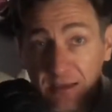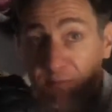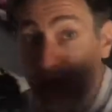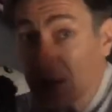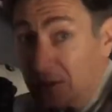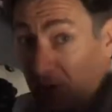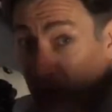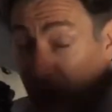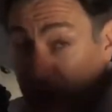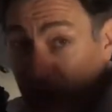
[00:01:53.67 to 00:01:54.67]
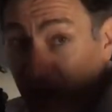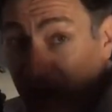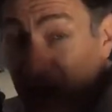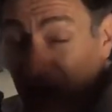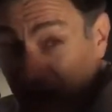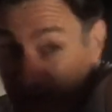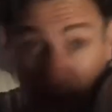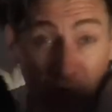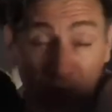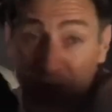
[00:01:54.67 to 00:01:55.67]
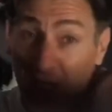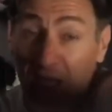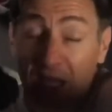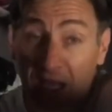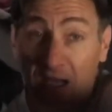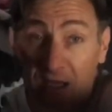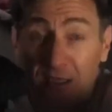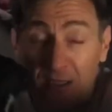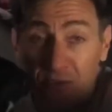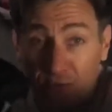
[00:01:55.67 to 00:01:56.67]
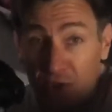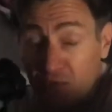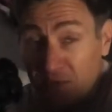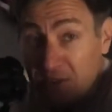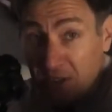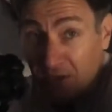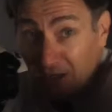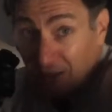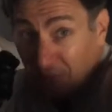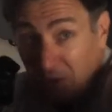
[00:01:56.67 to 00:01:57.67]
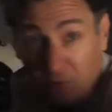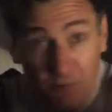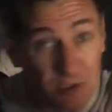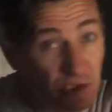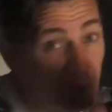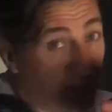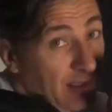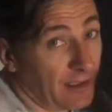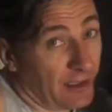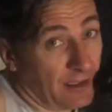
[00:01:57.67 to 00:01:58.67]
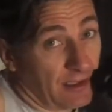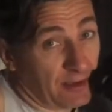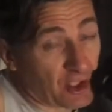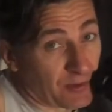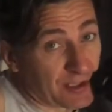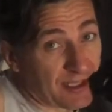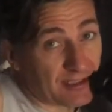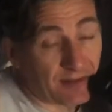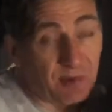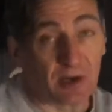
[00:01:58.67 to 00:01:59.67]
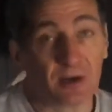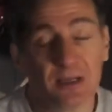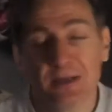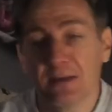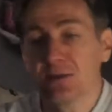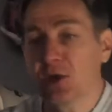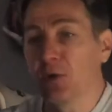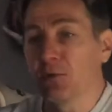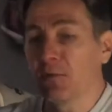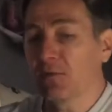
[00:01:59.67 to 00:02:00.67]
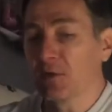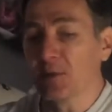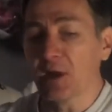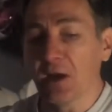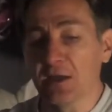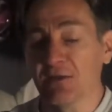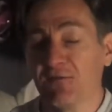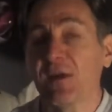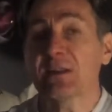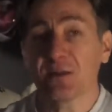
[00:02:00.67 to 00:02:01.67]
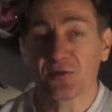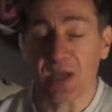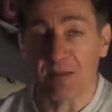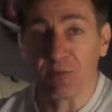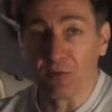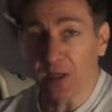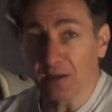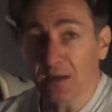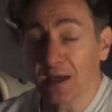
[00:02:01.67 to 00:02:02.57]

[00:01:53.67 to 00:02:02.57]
because I throw this punch and I'm vulnerable to getting hit, so this one's here. And when I throw this one stays up here. So from a defensive standpoint,